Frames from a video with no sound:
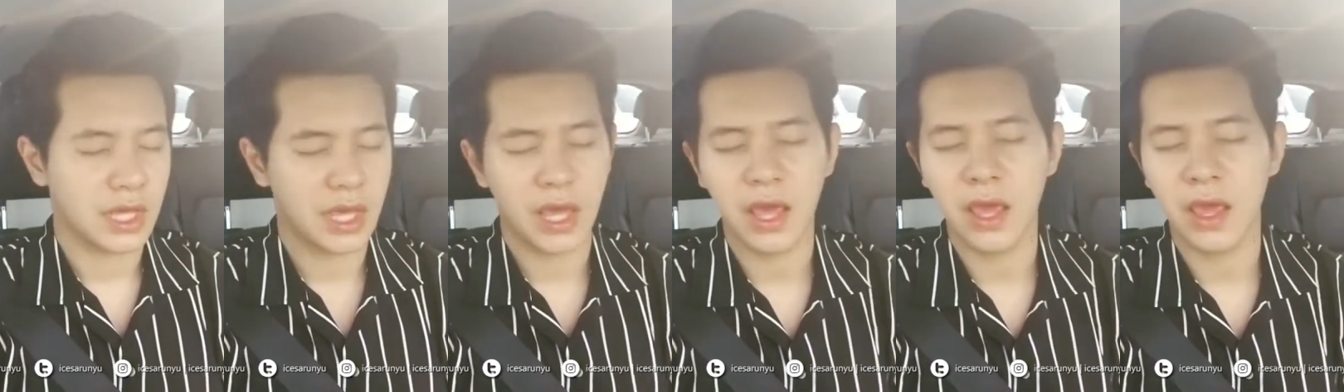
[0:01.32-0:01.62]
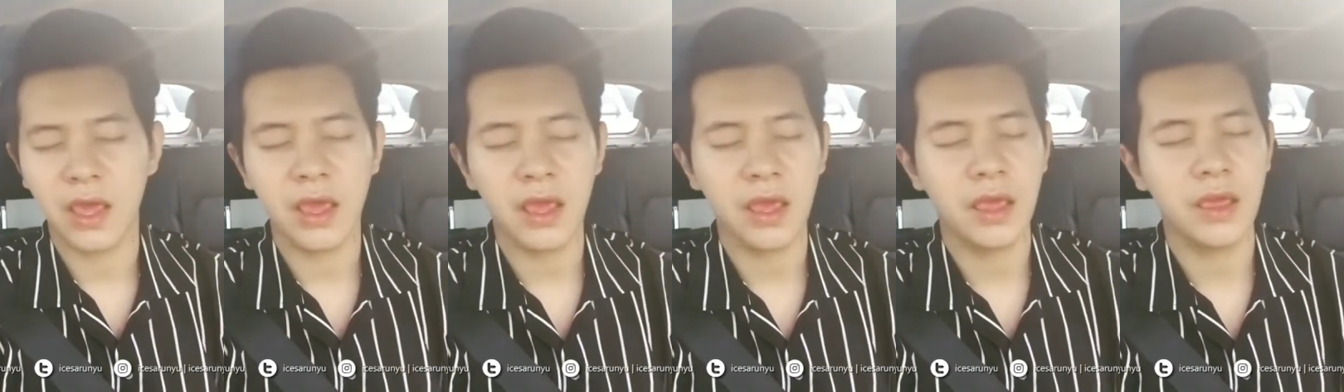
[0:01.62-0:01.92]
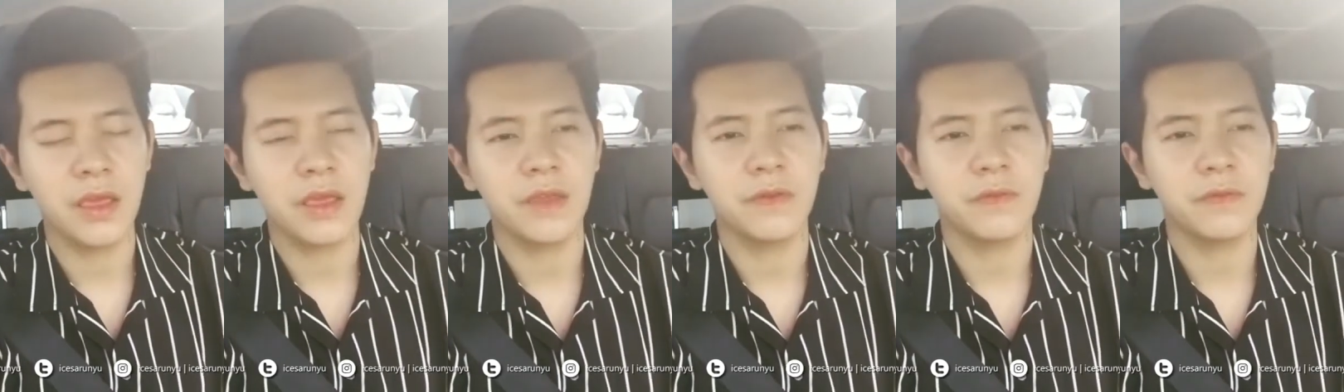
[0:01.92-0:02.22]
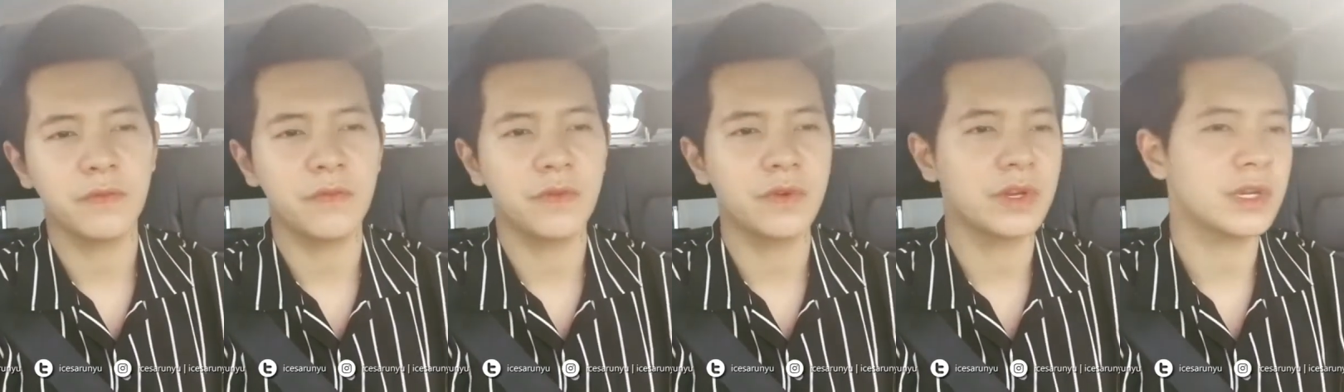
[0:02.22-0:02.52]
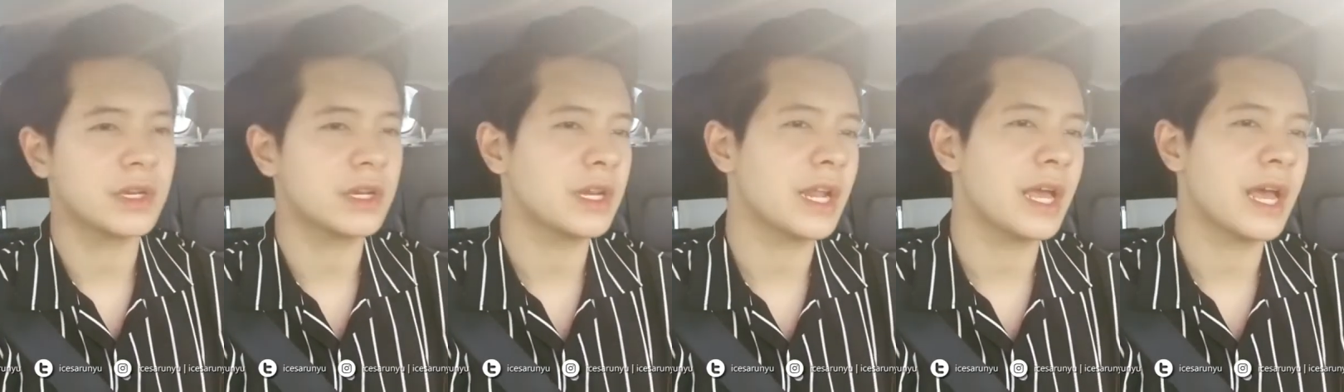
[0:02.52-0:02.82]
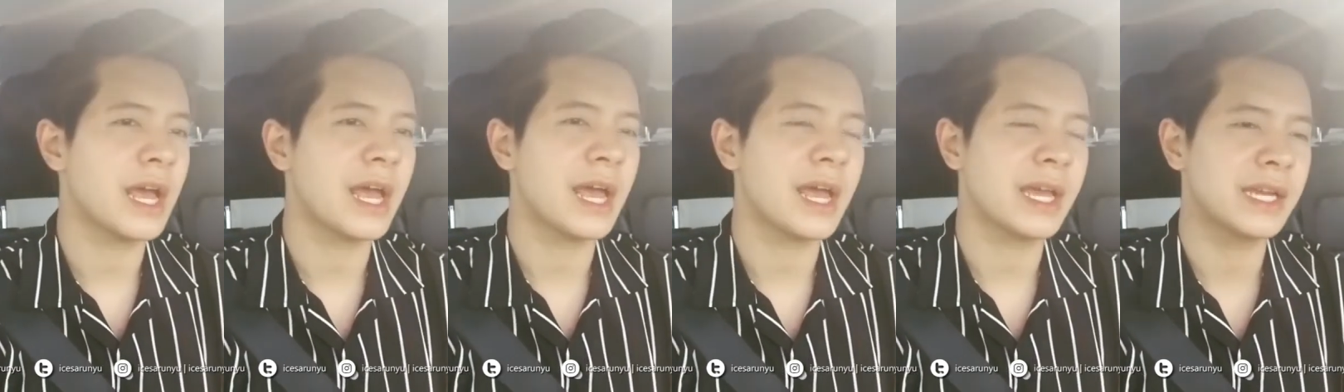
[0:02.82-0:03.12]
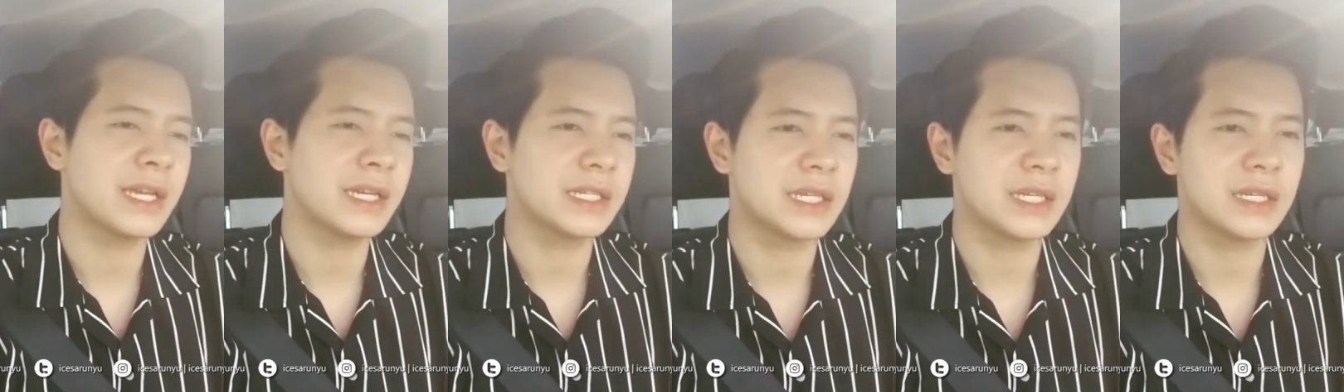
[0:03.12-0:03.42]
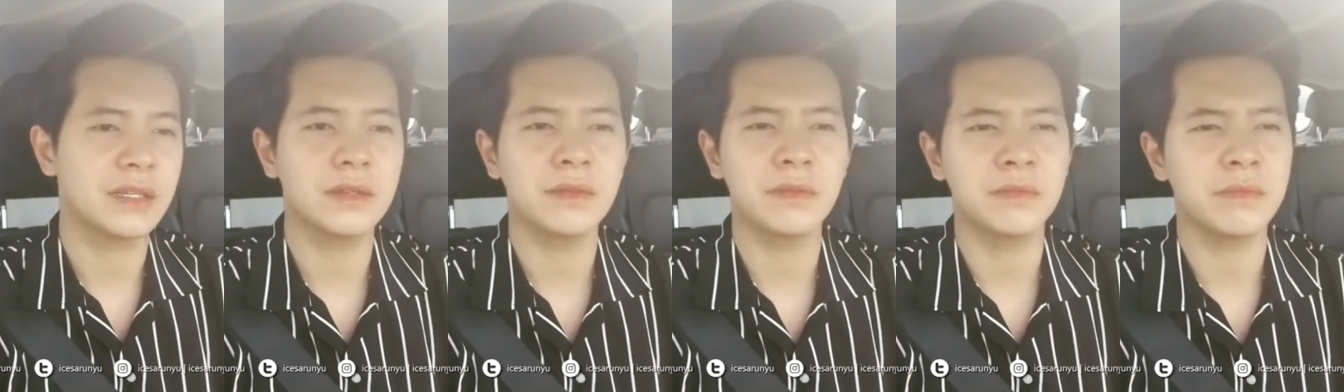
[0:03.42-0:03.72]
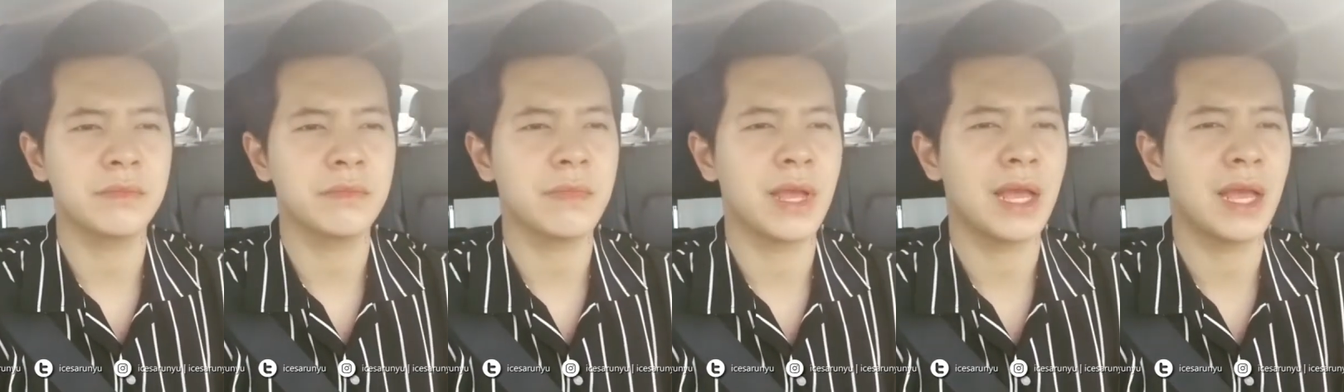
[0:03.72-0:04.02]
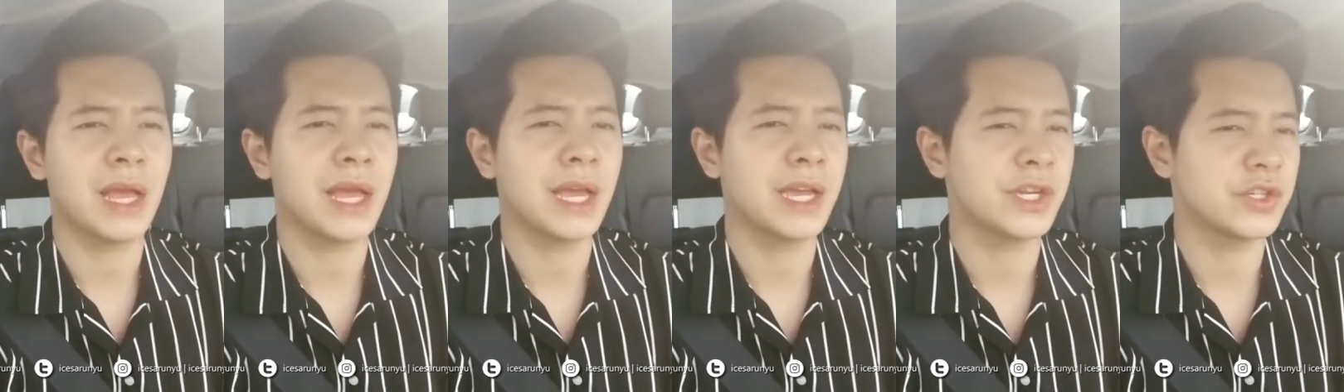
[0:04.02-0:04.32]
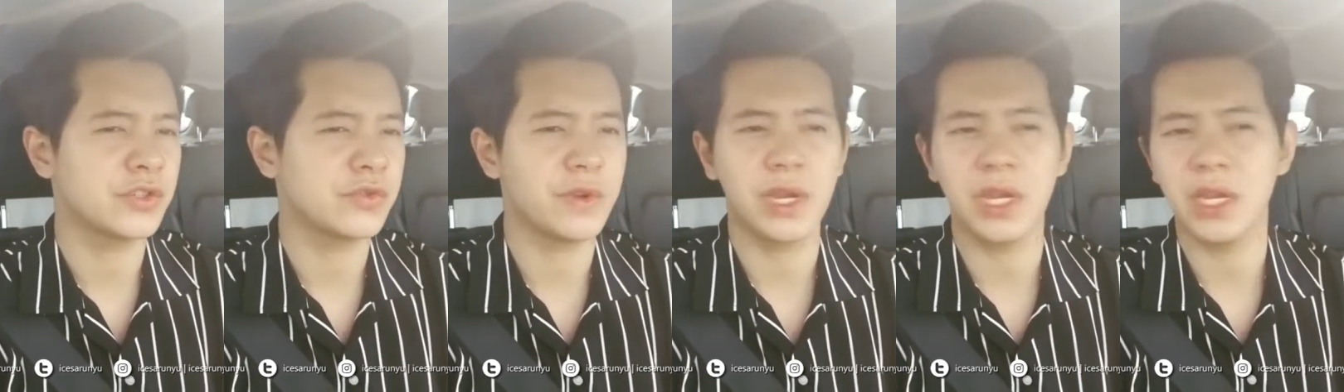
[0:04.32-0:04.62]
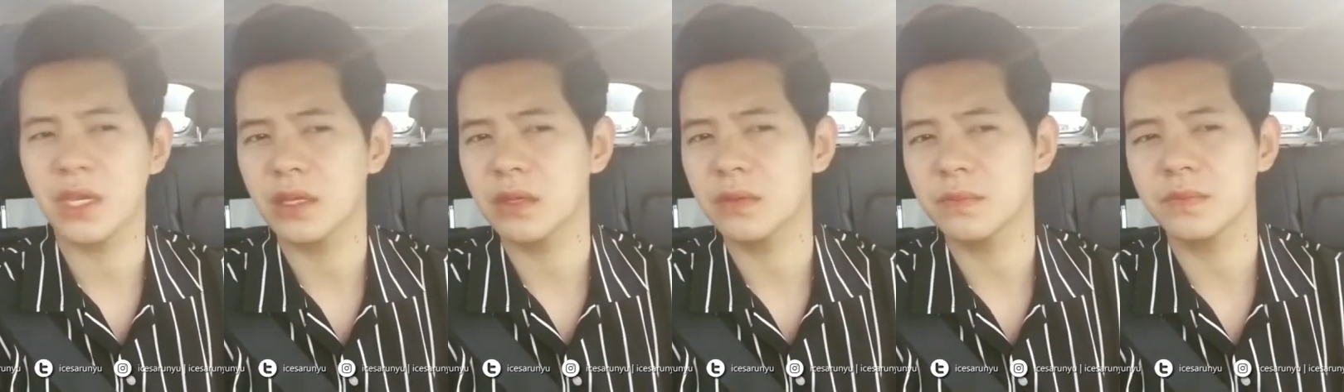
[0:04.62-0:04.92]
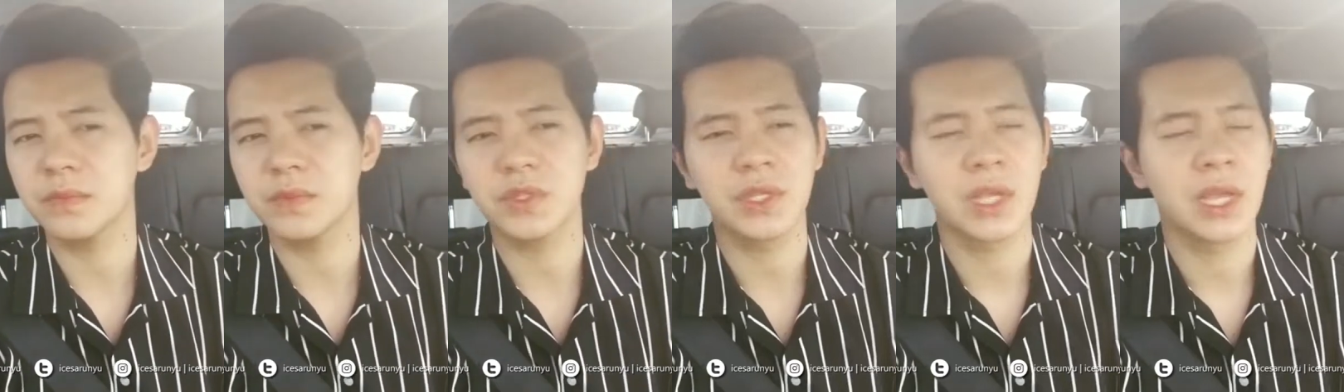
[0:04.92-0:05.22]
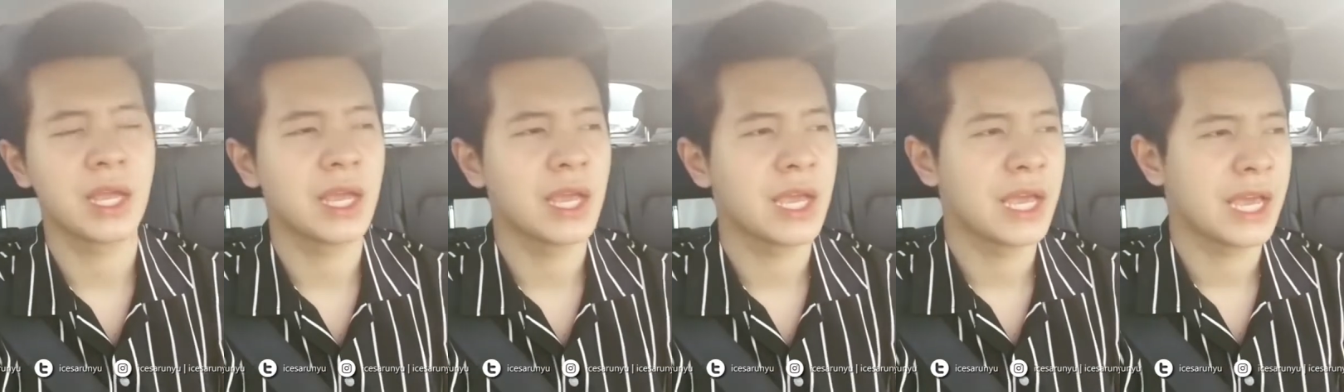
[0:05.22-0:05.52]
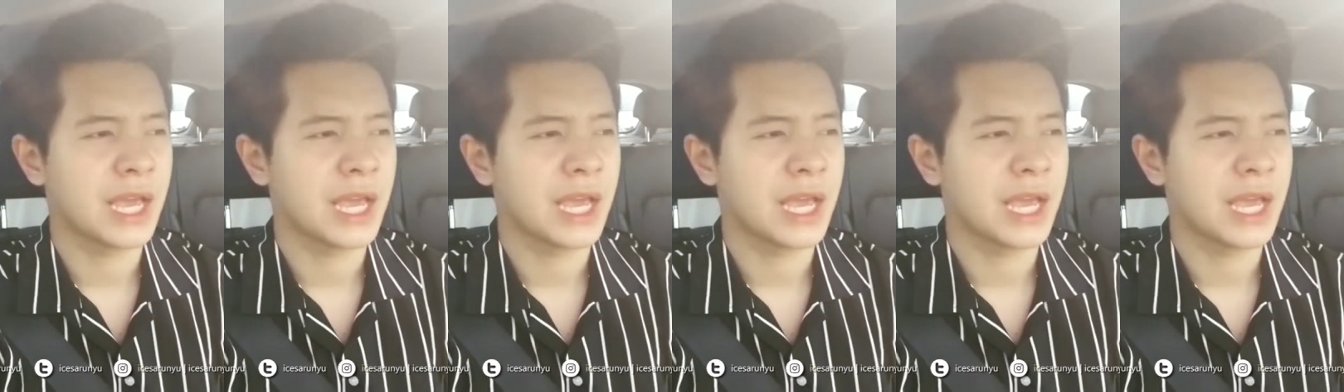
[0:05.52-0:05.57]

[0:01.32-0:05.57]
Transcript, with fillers: Every night in my dreams,